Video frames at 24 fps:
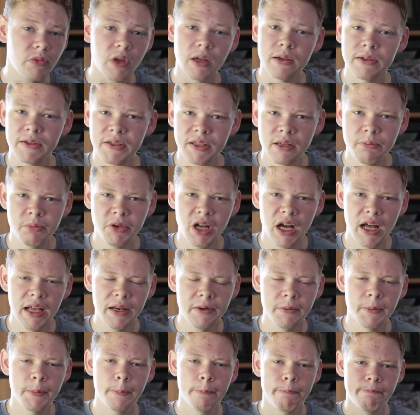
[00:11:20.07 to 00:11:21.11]
slip knot,
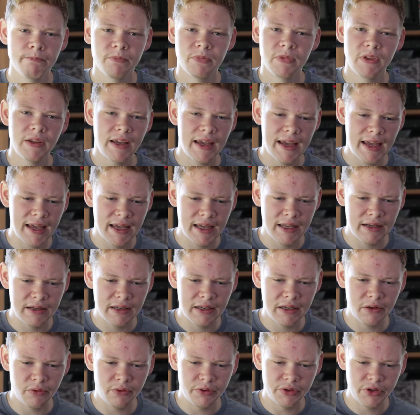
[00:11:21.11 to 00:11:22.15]
and
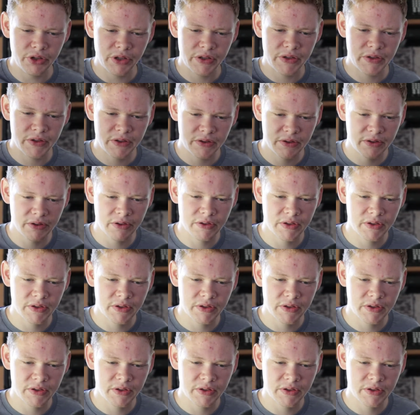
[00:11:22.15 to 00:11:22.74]
it'll just